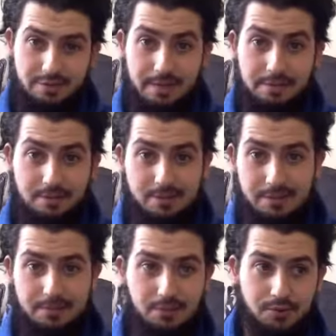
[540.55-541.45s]
I met
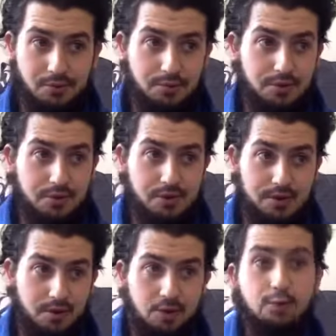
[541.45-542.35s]
Muslims who
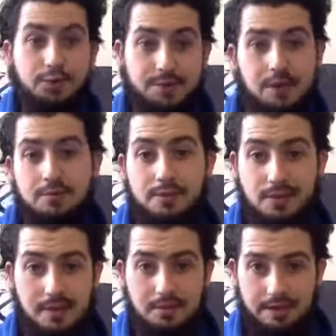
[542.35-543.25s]
called themselves
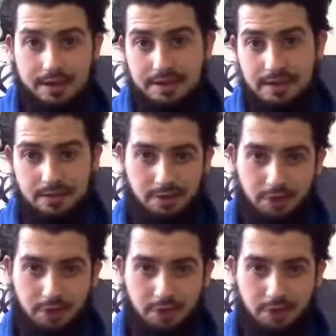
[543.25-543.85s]
Muslims and had names like